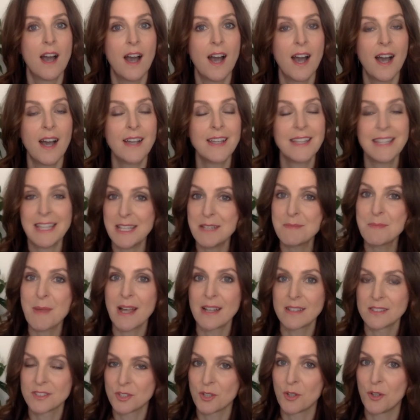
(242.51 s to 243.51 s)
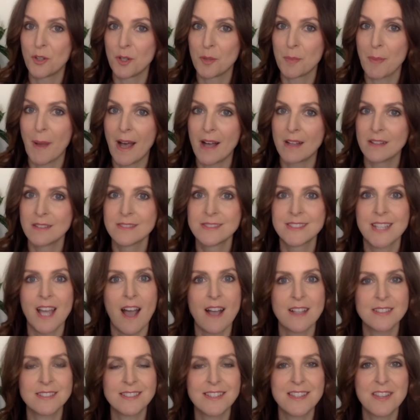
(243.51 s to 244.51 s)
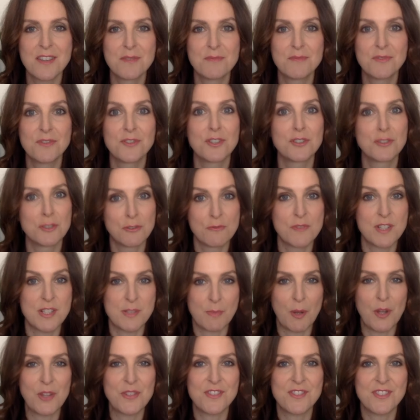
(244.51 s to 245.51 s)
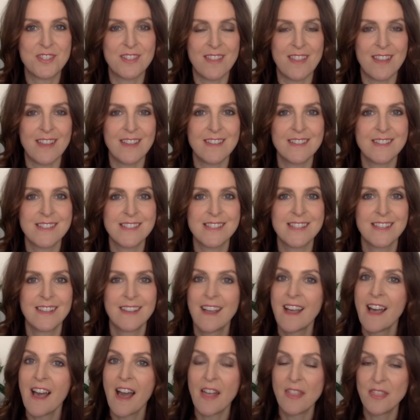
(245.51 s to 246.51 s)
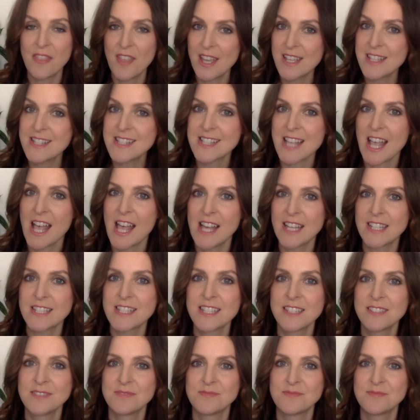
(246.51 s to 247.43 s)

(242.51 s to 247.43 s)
I emailed TalkPal to ask them for a response to this, and they said,